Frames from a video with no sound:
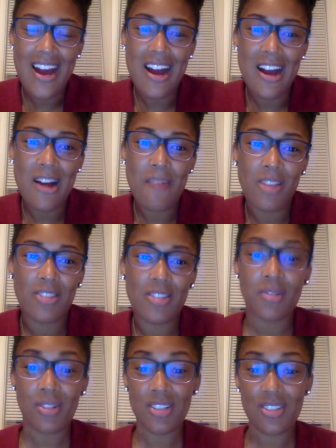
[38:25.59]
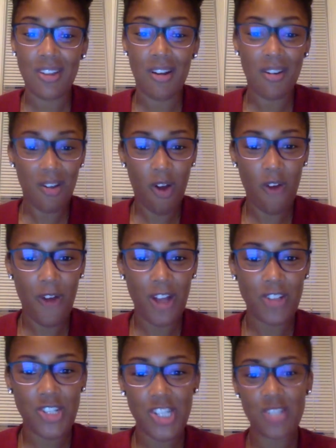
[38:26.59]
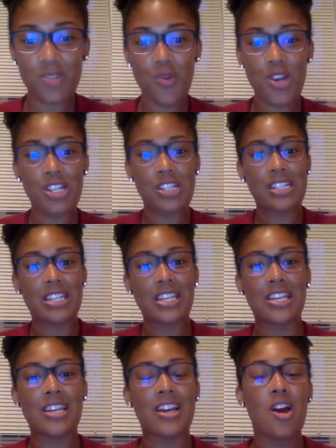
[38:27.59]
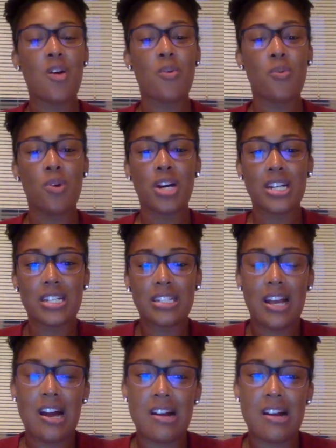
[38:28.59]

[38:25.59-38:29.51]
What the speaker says: And so to start off, I just want to see what